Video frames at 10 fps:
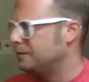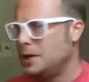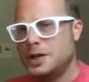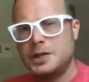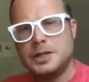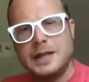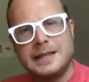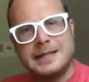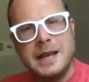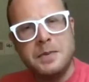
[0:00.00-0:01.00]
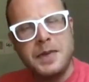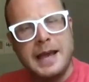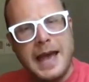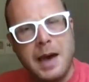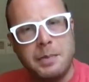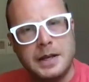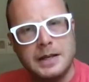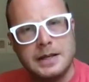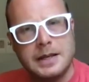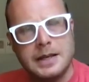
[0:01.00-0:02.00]
So the same thing
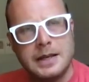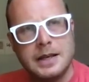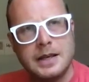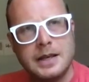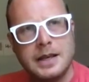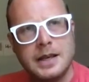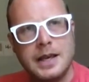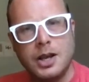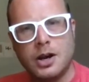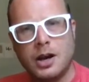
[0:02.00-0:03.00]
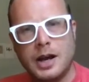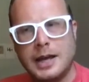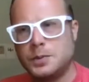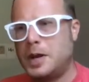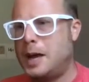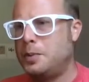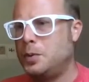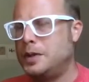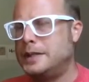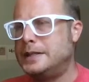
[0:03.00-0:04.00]
happened here as what happened
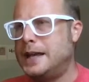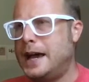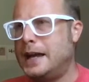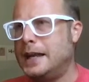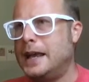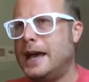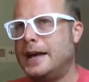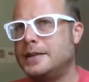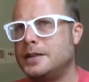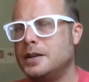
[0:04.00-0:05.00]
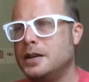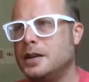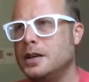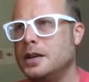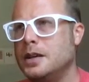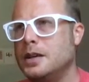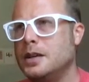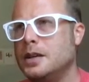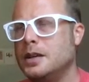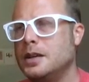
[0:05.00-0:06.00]
with his dad. He asked,
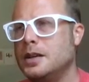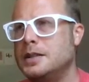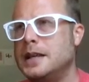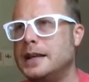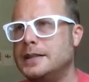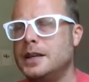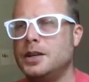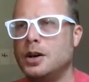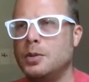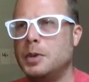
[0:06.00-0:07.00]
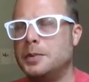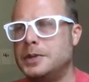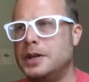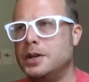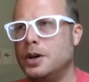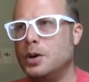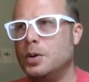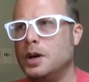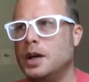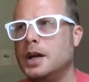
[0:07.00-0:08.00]
Dad said no, Mom said
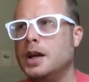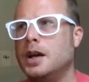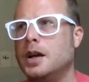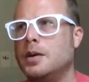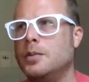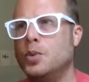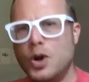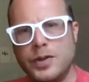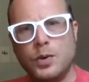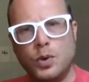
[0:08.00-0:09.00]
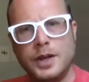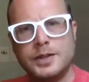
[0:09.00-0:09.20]
no. More than once, a